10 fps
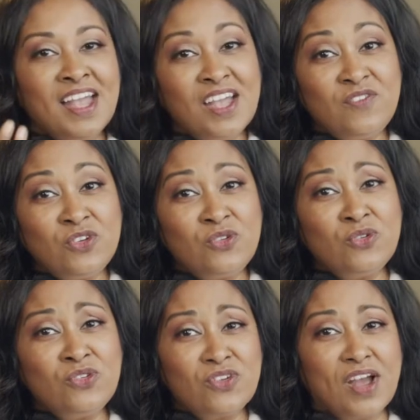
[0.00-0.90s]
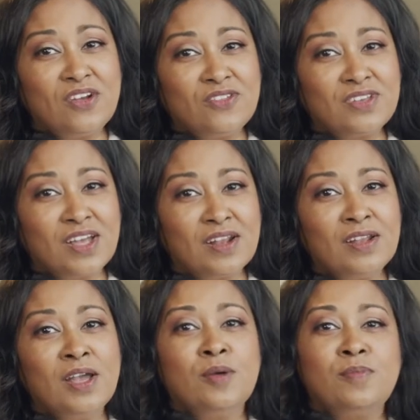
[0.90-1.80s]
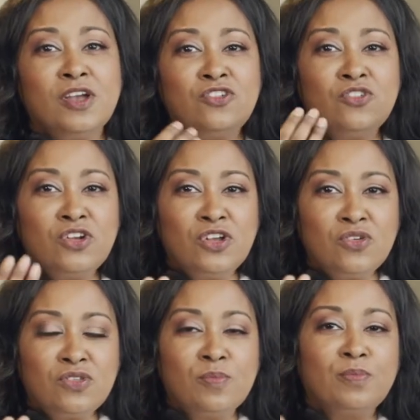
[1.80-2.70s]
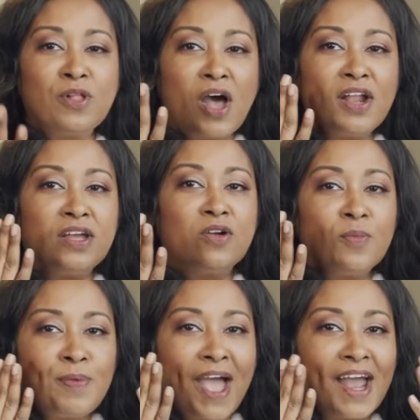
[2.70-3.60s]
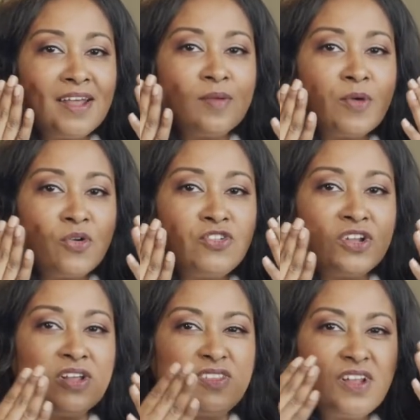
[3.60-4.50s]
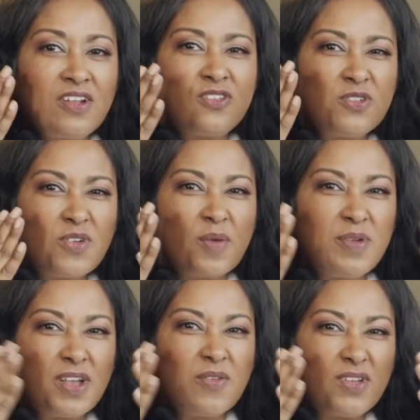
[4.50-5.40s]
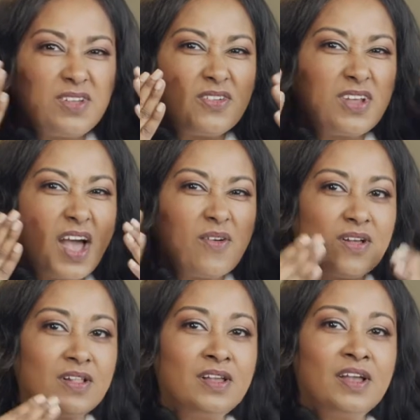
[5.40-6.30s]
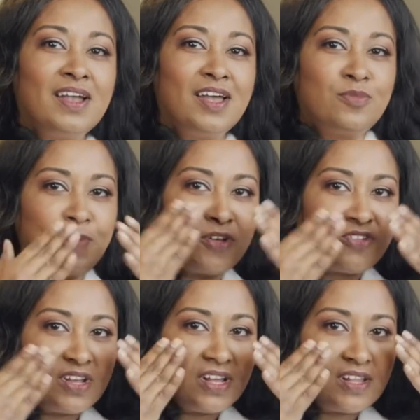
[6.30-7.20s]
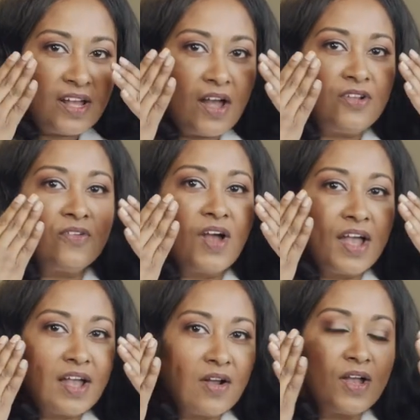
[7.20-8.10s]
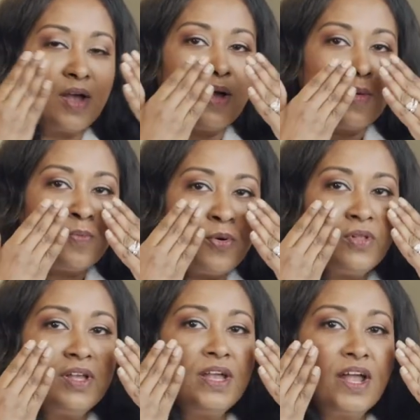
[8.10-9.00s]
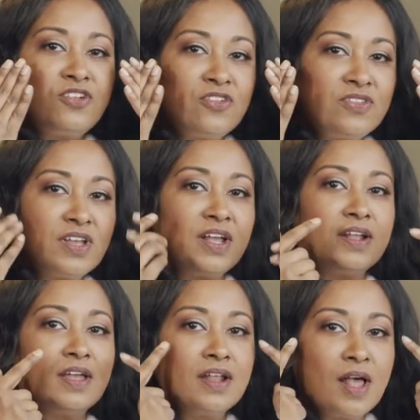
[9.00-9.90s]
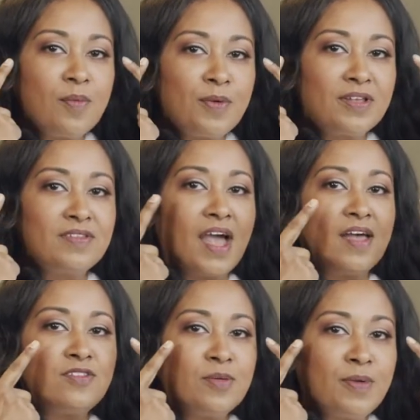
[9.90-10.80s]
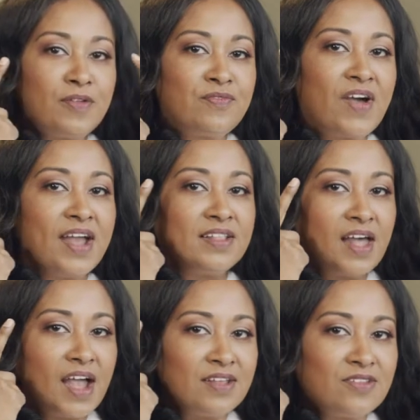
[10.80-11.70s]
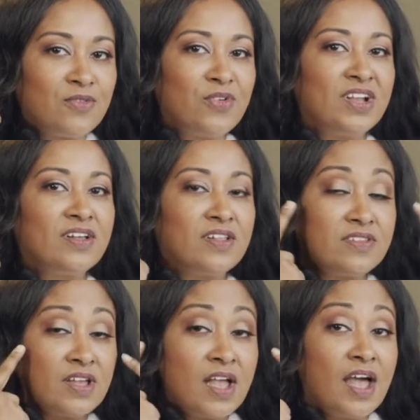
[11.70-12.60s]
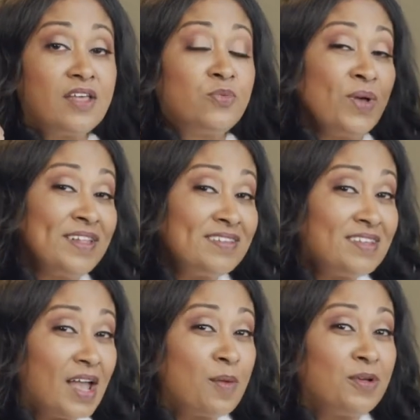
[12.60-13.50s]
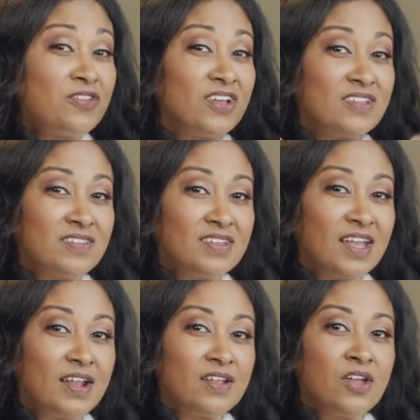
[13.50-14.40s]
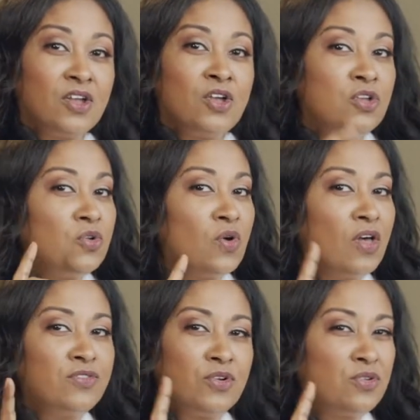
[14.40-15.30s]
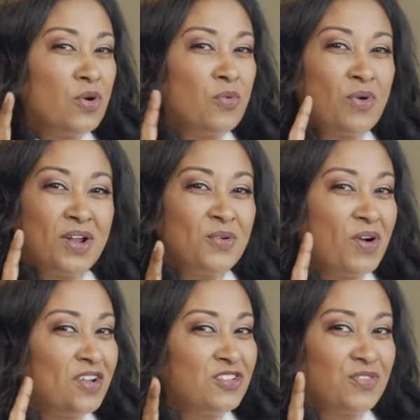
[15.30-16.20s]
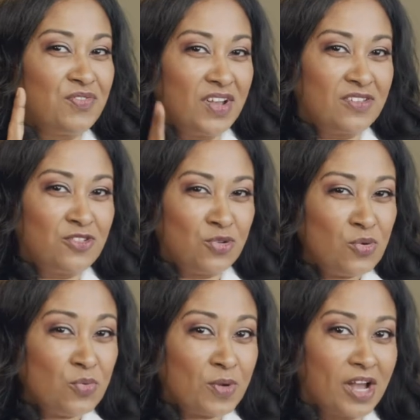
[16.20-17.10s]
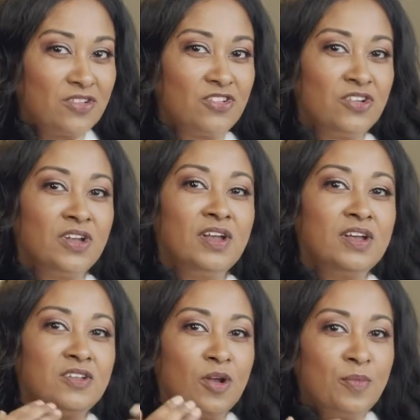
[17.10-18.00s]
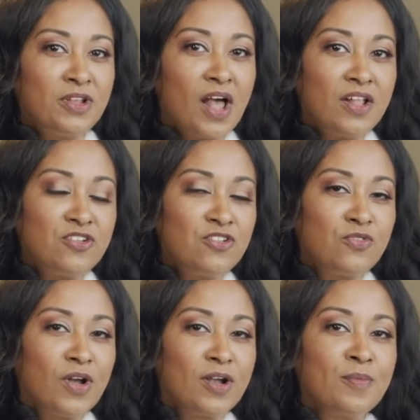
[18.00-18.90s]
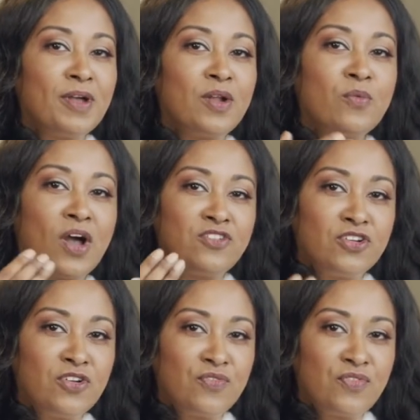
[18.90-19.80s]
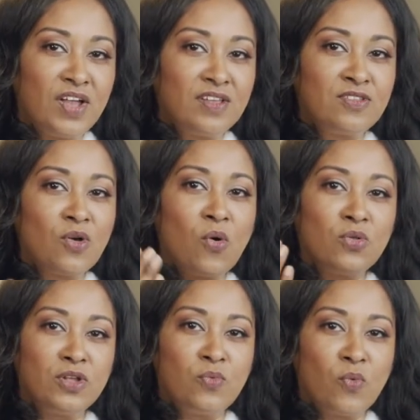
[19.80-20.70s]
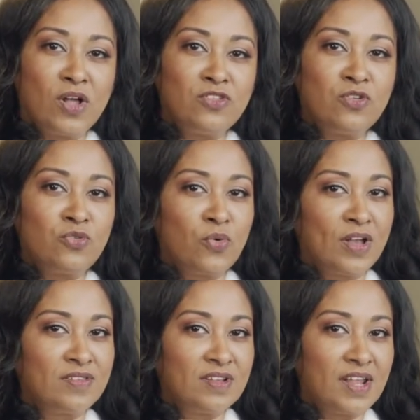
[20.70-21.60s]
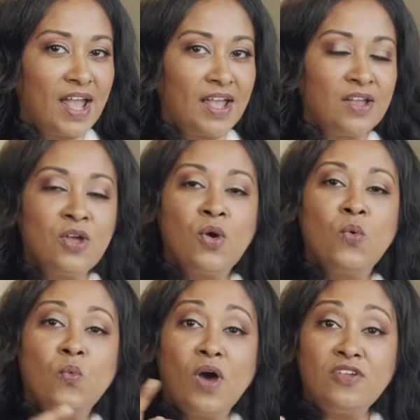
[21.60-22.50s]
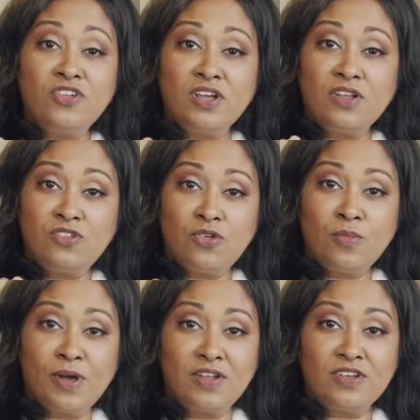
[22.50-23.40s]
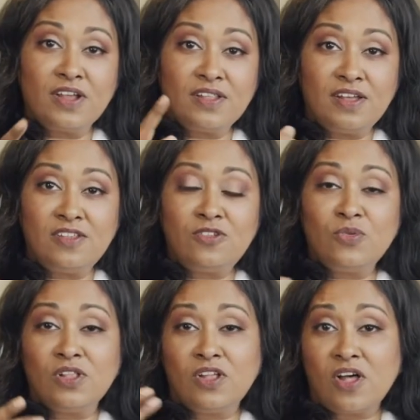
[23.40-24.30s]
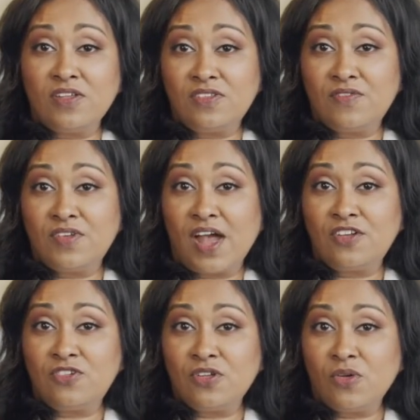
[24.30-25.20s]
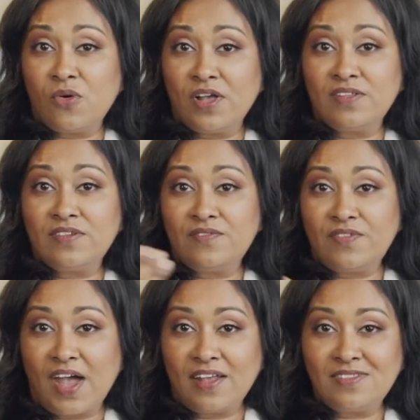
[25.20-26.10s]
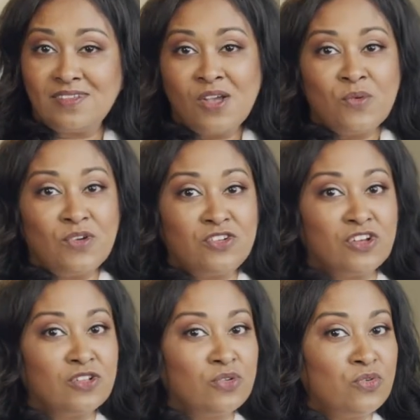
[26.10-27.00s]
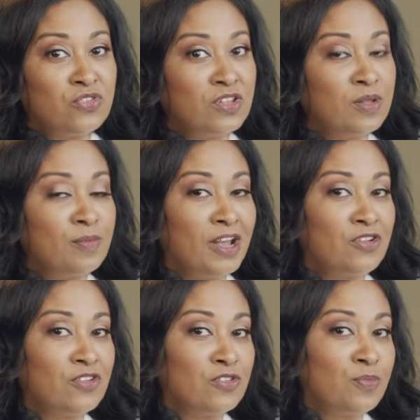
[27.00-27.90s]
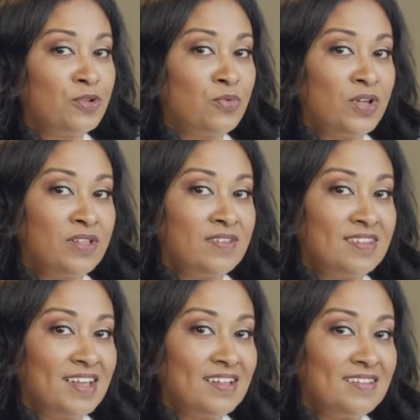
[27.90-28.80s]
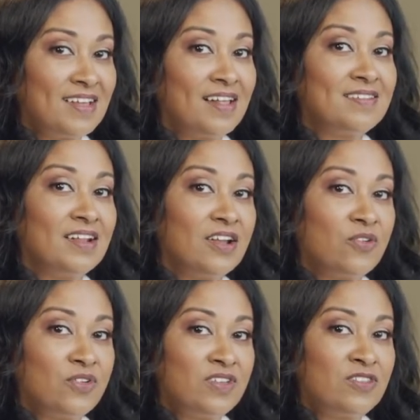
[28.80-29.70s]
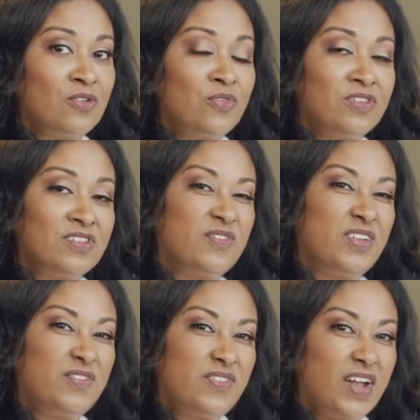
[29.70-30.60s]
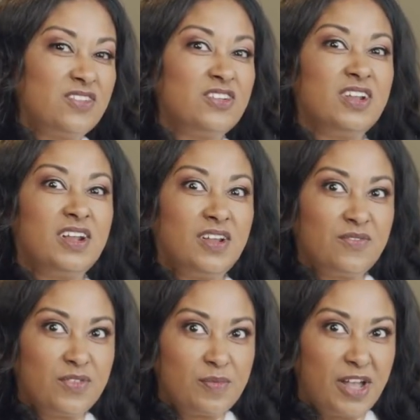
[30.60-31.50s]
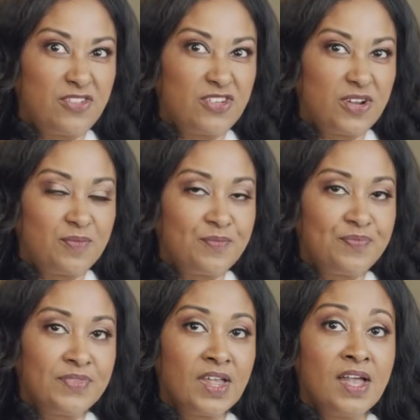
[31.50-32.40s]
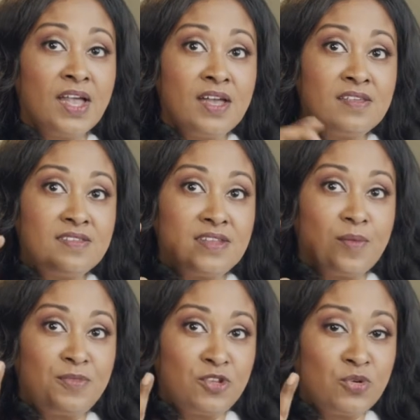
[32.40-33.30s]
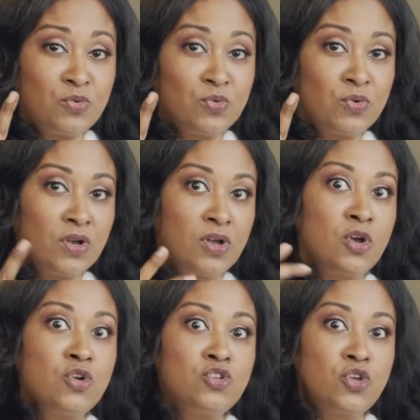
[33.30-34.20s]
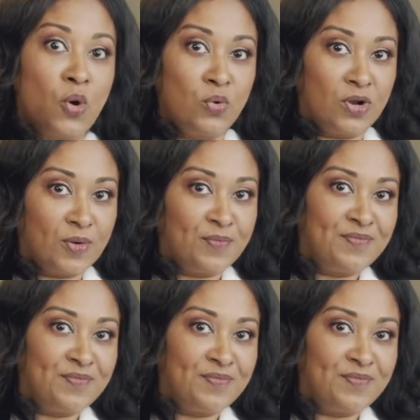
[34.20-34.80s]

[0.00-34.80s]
If you do dry your skin, make sure to use a blotting or patting motion instead of scrubbing it with your towel, especially in the under eye area. Pulling at your skin can help exacerbate fine lines and wrinkles, as well as damaging the skin. You also don't want to wash your face too much. Dermatologists recommend washing your face only once or twice a day. Washing it too much can lead to a loss of natural oils and fats, which can loosen the matrix between the skin cells and increase the risk of infection and inflammation. Step 2, toner.